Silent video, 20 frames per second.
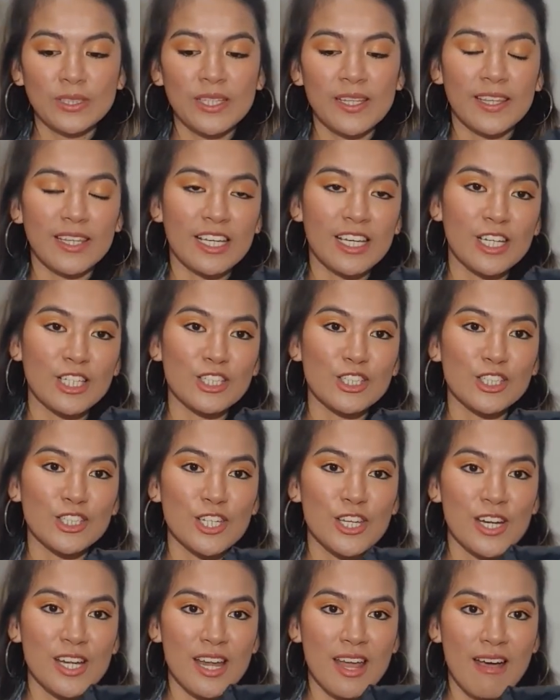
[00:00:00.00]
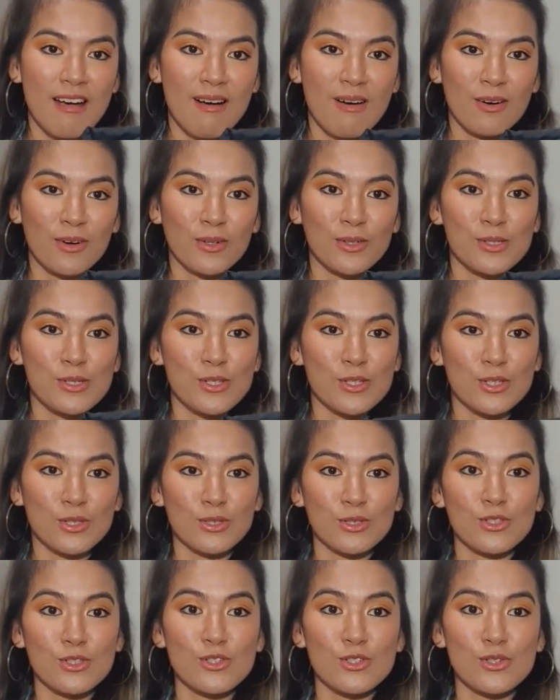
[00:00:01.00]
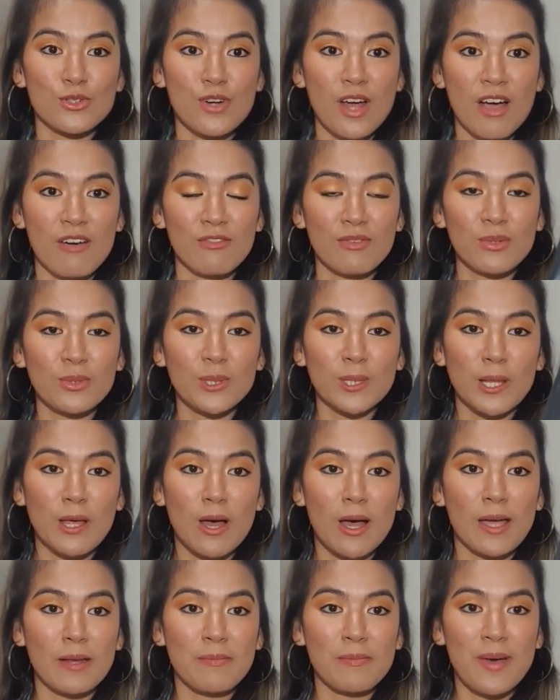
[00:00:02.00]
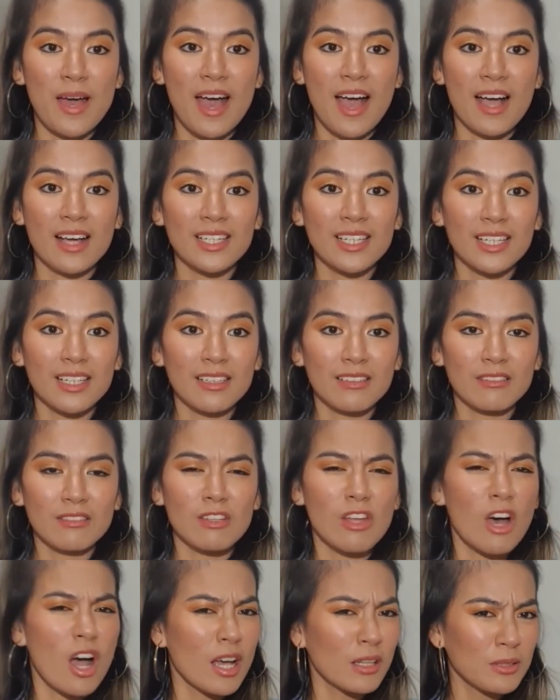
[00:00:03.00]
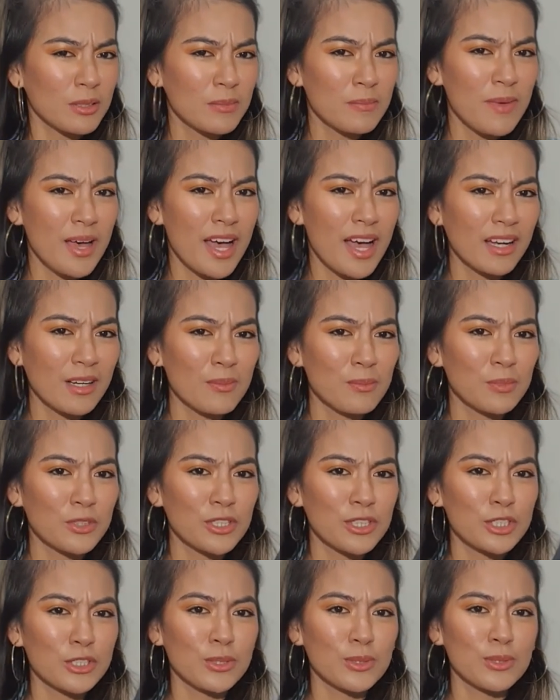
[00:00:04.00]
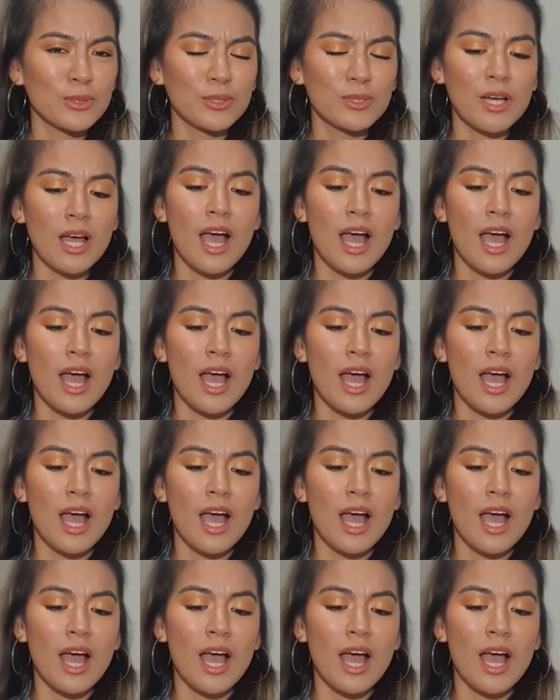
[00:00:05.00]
the Chanel New Travel Line Bag. Nylon bag, I'm pretty sure.